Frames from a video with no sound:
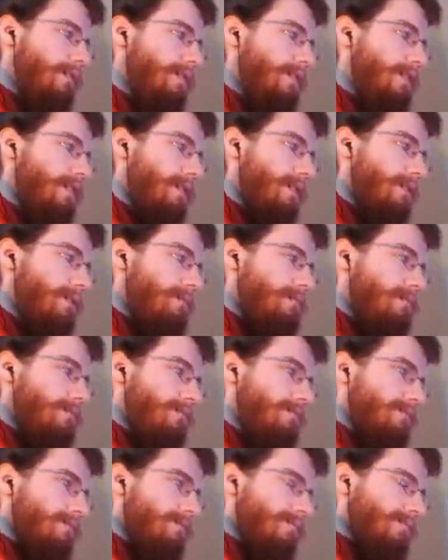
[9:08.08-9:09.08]

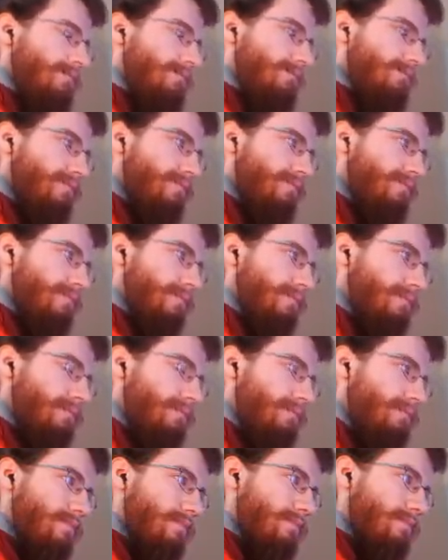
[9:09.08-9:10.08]

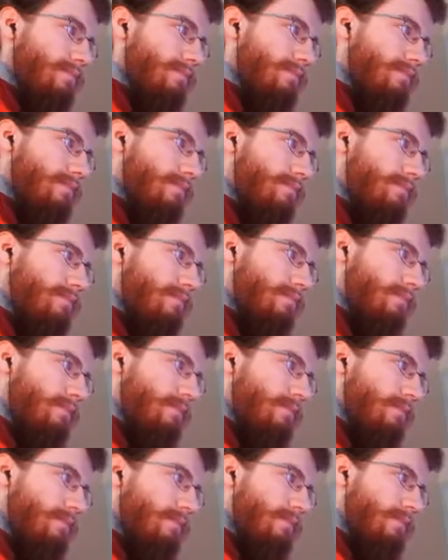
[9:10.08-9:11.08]

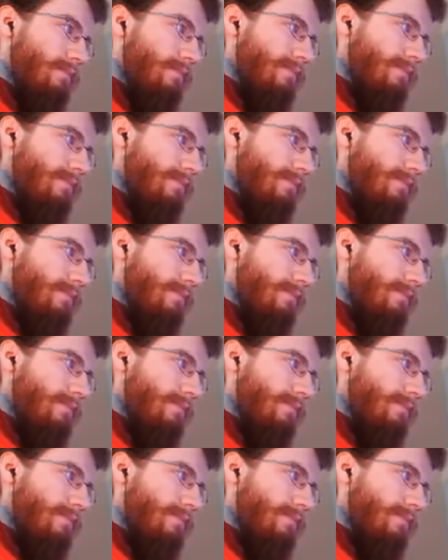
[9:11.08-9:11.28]
(no one is talking)